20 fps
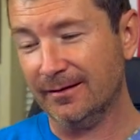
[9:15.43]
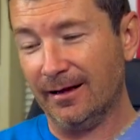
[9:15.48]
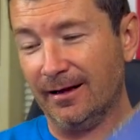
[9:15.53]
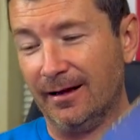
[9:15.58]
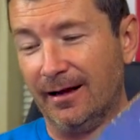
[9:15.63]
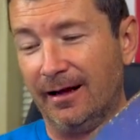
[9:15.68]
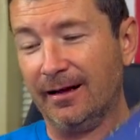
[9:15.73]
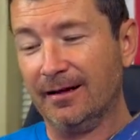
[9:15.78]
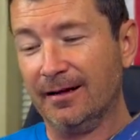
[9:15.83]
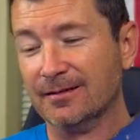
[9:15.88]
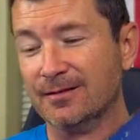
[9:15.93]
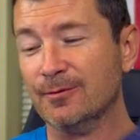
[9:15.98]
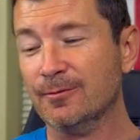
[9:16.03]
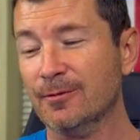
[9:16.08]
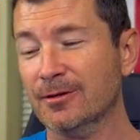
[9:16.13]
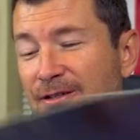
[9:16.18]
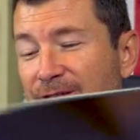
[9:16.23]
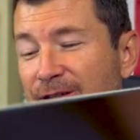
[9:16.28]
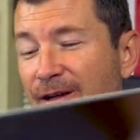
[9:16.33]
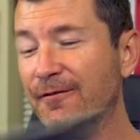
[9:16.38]
I got so
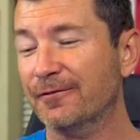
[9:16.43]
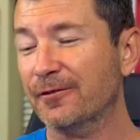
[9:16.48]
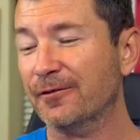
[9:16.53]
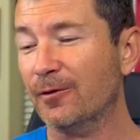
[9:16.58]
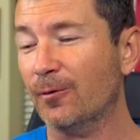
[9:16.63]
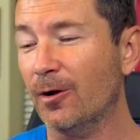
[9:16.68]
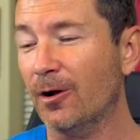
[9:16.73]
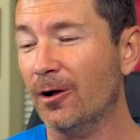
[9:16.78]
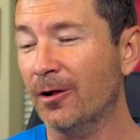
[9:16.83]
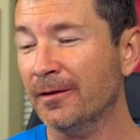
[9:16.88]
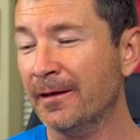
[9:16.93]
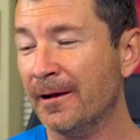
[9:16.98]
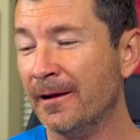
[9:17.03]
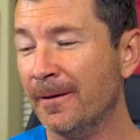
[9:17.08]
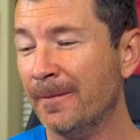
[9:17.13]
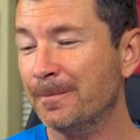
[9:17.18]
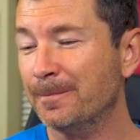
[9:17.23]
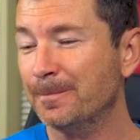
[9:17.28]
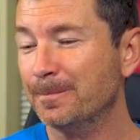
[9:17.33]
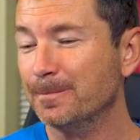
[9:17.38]
much stuff for the wall
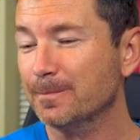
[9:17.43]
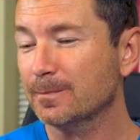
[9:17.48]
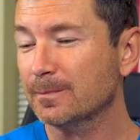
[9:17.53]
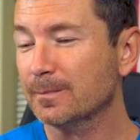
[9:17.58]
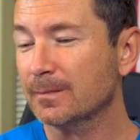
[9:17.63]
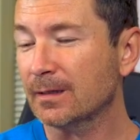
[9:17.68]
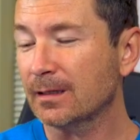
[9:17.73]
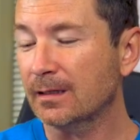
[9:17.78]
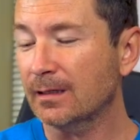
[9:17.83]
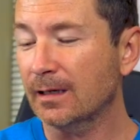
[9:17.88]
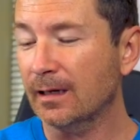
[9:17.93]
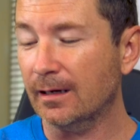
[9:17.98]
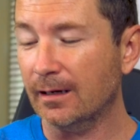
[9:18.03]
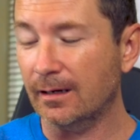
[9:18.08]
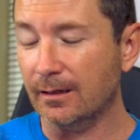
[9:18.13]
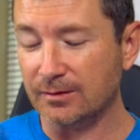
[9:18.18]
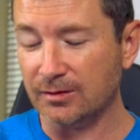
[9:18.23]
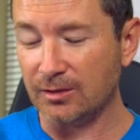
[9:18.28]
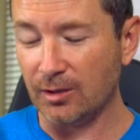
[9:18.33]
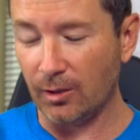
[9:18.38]
now.
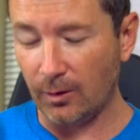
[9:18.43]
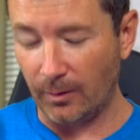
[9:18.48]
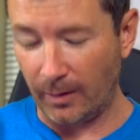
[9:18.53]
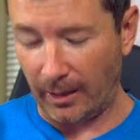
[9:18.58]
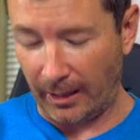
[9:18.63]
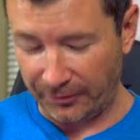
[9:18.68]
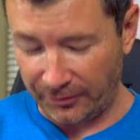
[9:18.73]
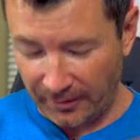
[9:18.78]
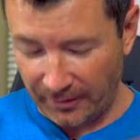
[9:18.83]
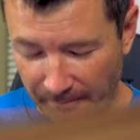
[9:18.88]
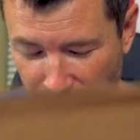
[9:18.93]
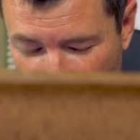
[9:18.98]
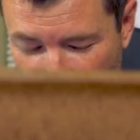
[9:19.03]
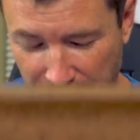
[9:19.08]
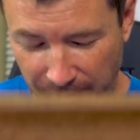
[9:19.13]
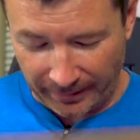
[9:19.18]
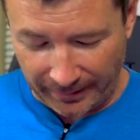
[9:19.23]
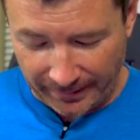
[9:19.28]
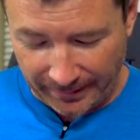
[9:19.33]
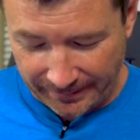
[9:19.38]
Yeah, so I think my
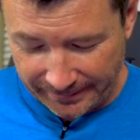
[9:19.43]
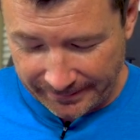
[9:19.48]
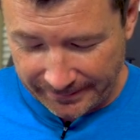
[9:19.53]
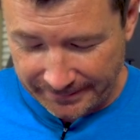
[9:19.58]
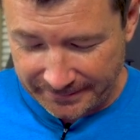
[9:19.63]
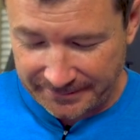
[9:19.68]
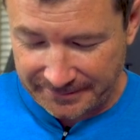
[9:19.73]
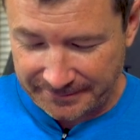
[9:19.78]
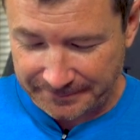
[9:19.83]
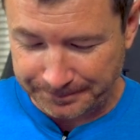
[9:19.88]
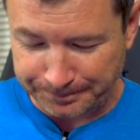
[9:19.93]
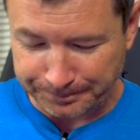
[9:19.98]
plan is